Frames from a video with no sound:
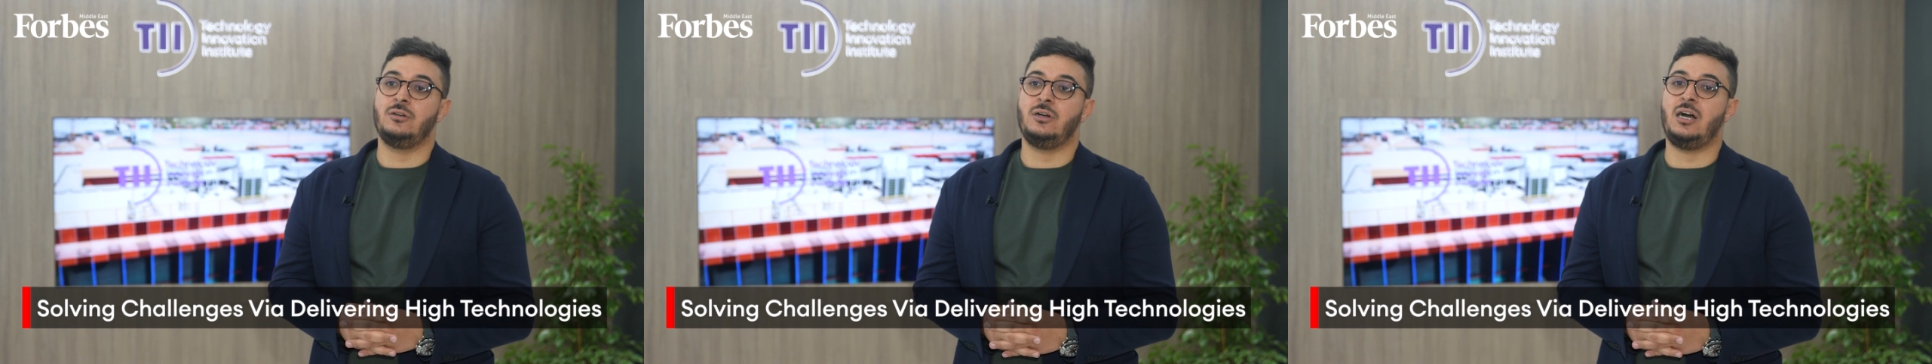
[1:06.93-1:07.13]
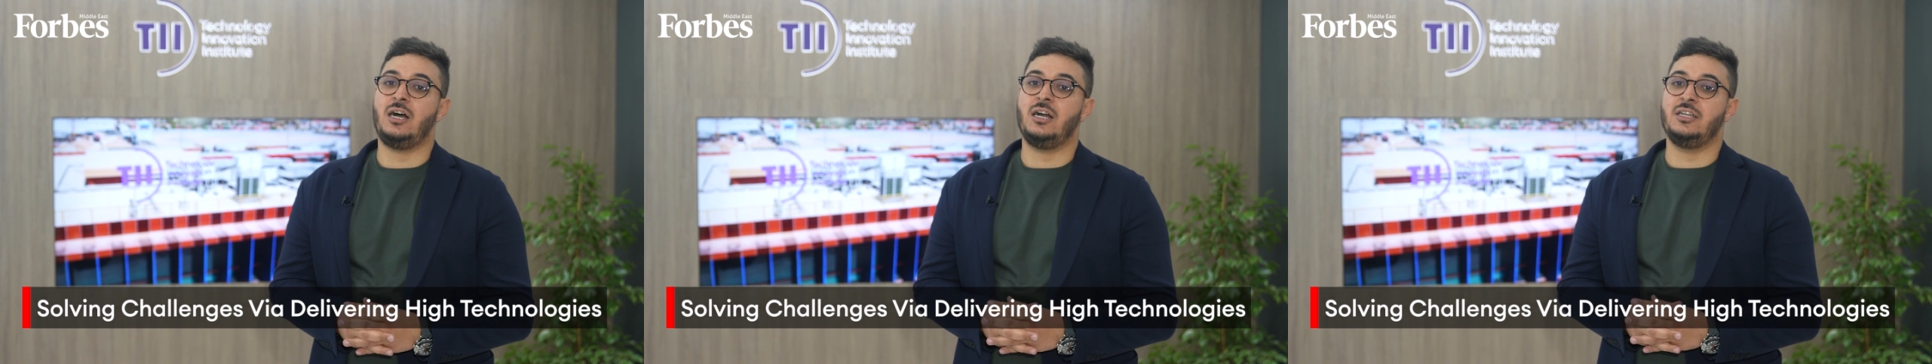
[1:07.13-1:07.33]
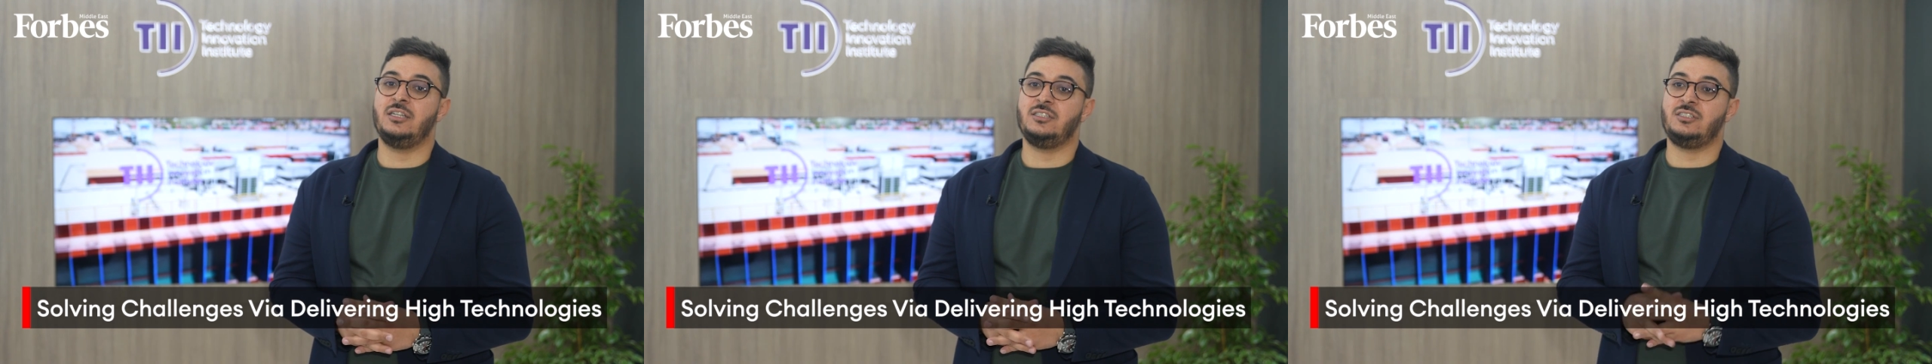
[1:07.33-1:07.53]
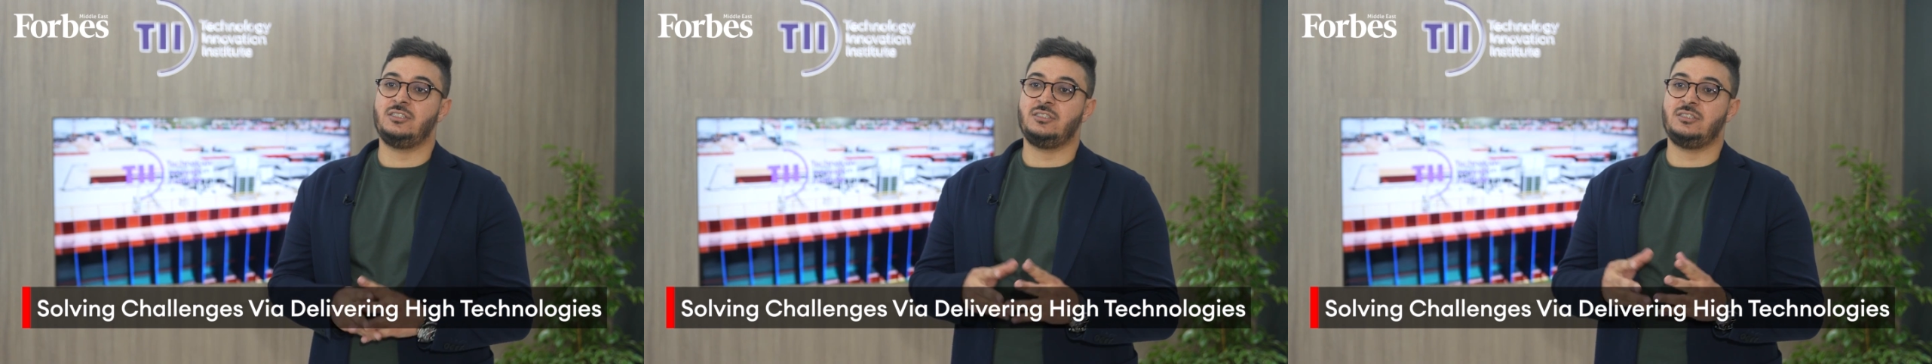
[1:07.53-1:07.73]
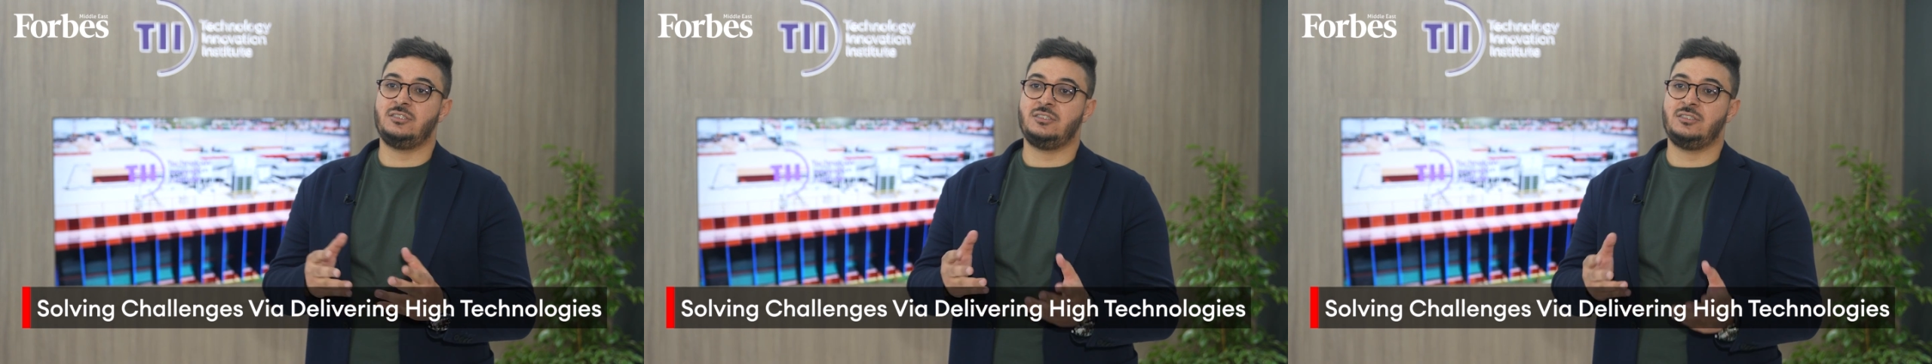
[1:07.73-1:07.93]
high
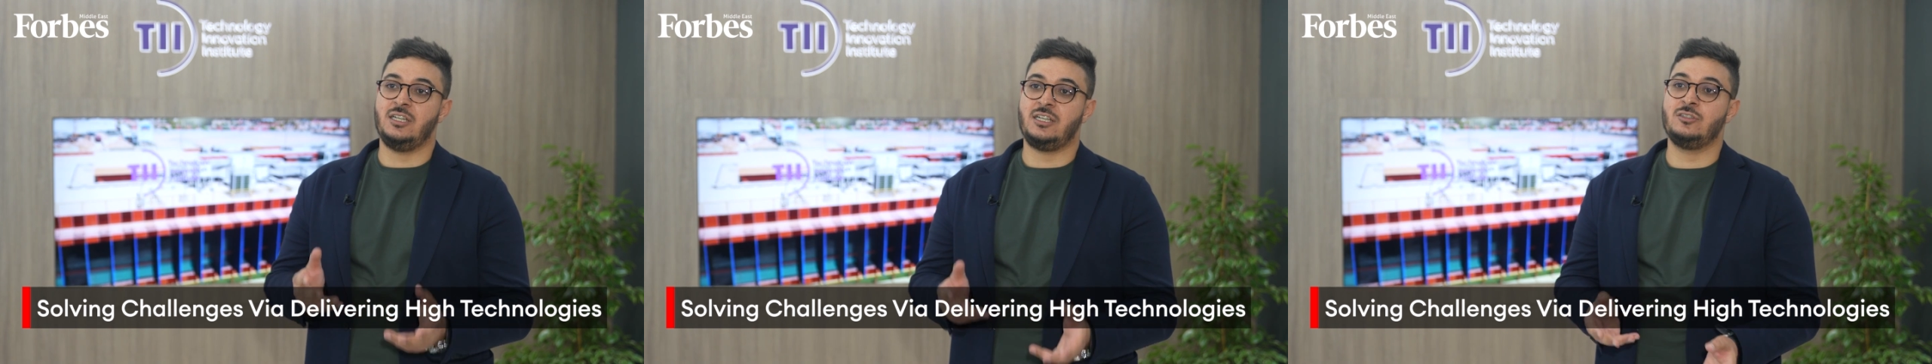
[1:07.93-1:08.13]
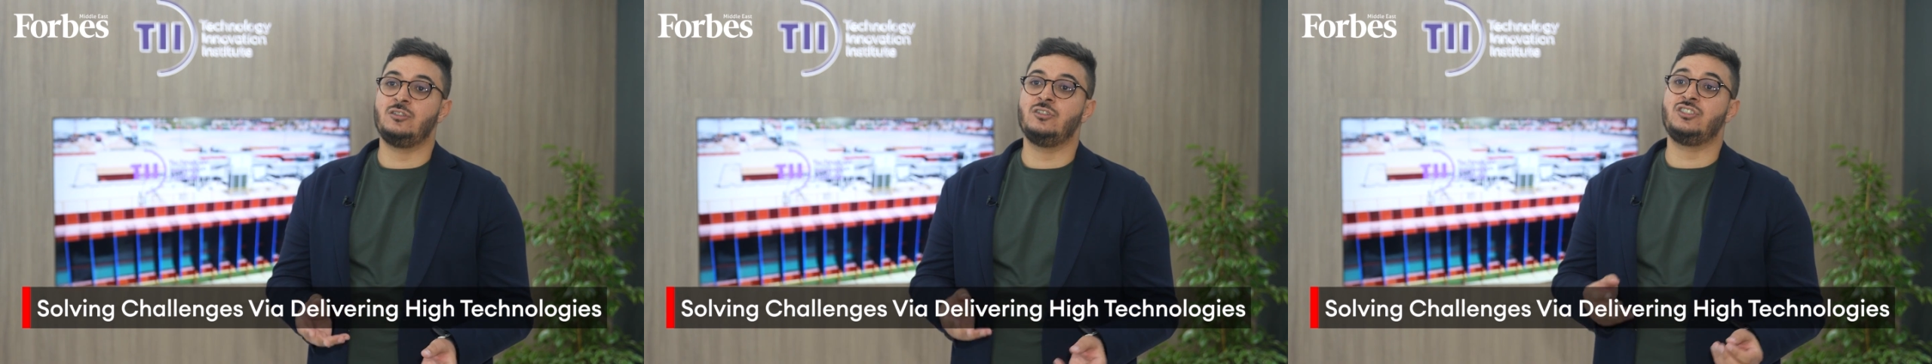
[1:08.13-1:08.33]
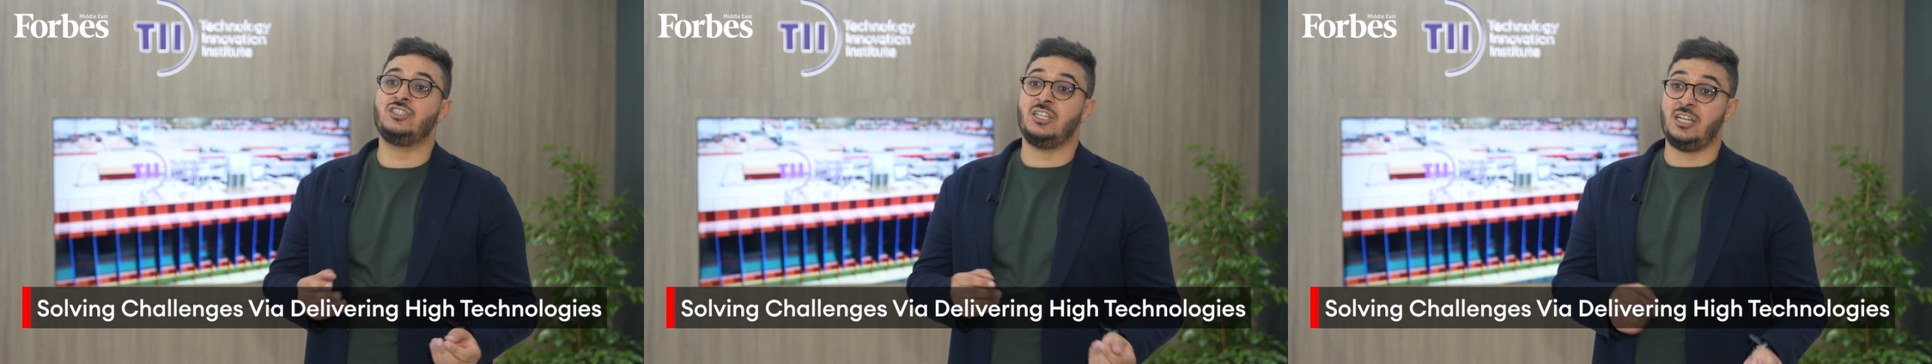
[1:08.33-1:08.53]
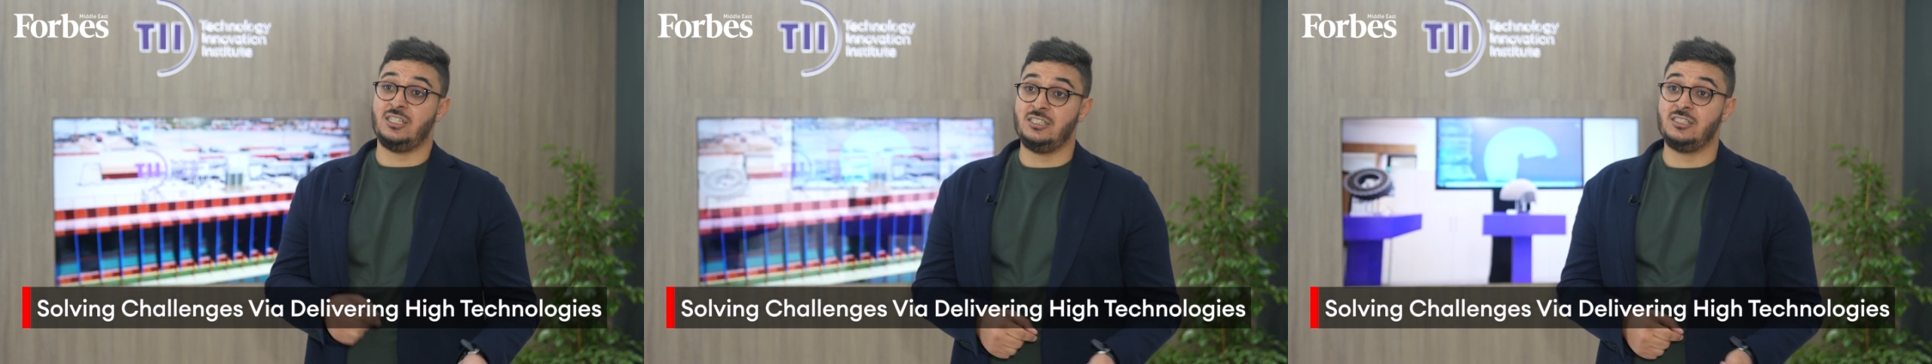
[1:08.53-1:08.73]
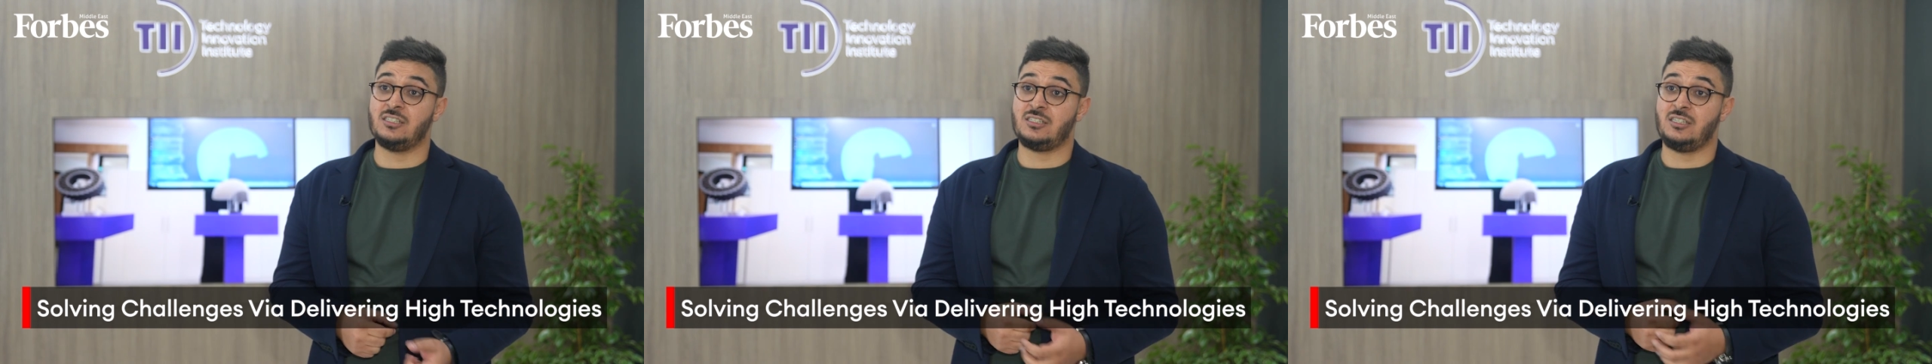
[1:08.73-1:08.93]
technology
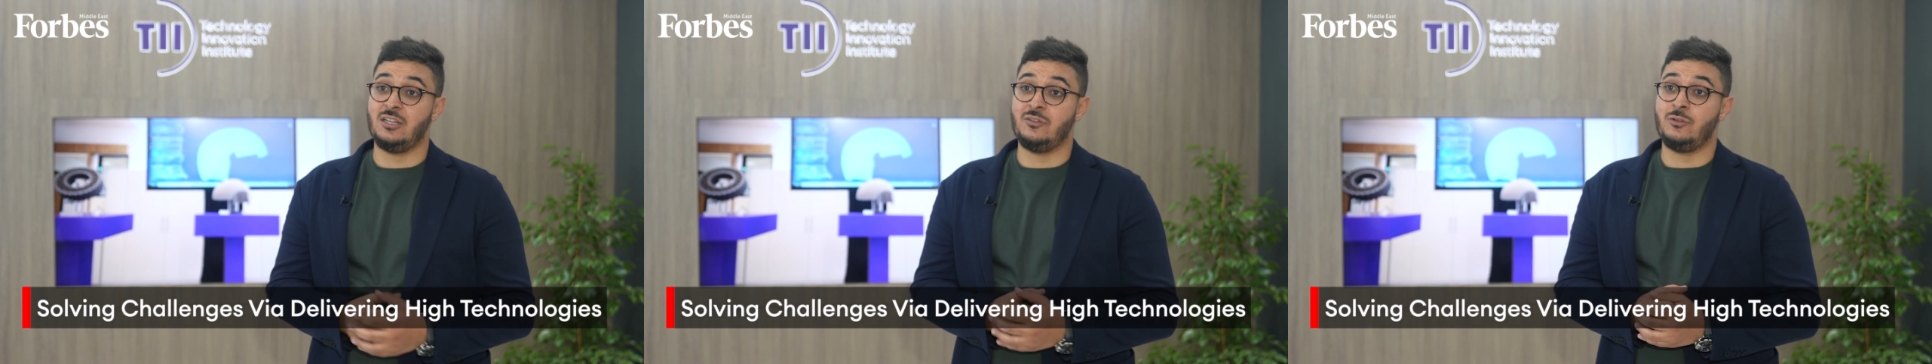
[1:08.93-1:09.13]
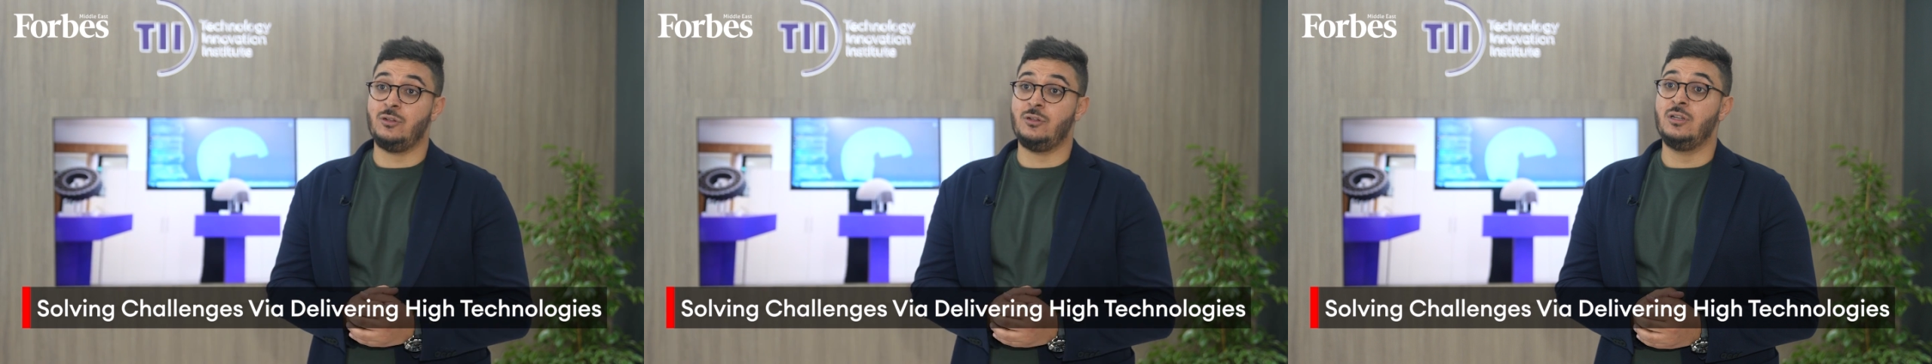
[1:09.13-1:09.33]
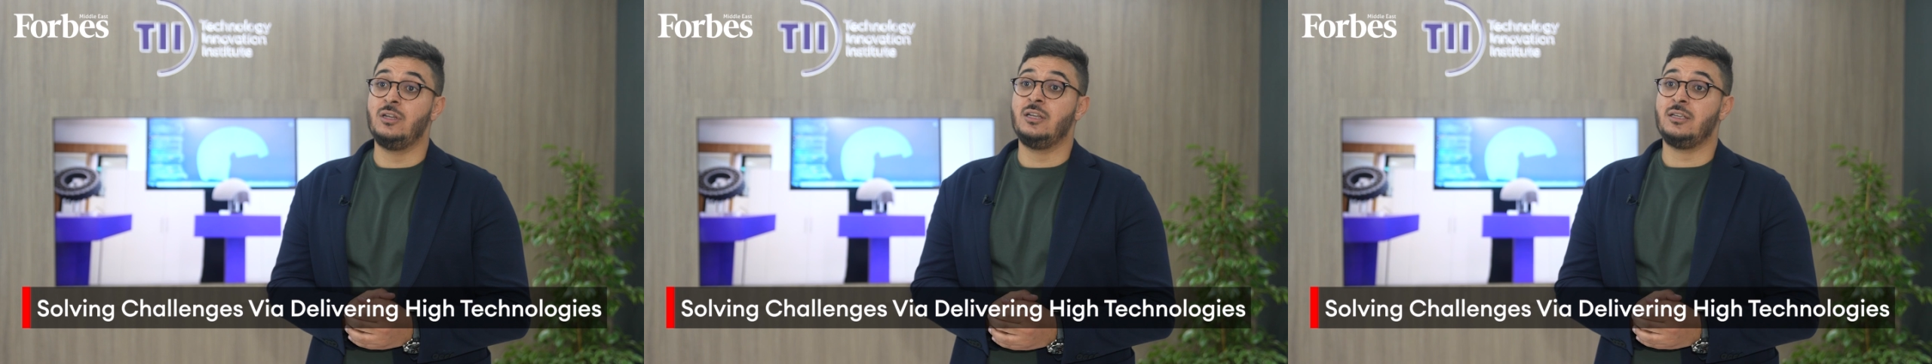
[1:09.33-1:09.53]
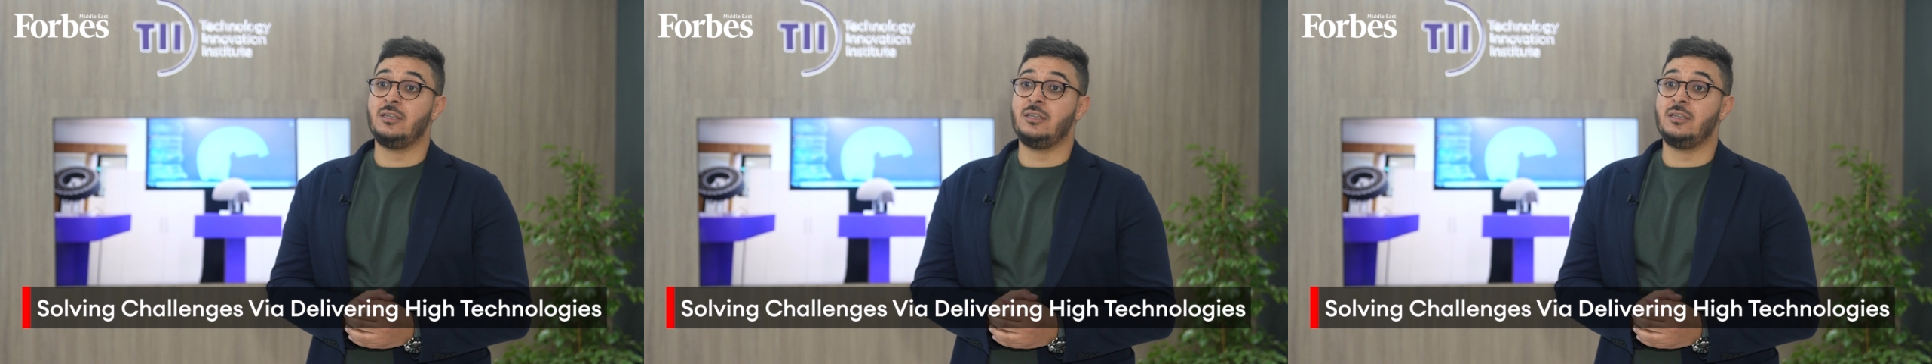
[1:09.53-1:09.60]
readiness level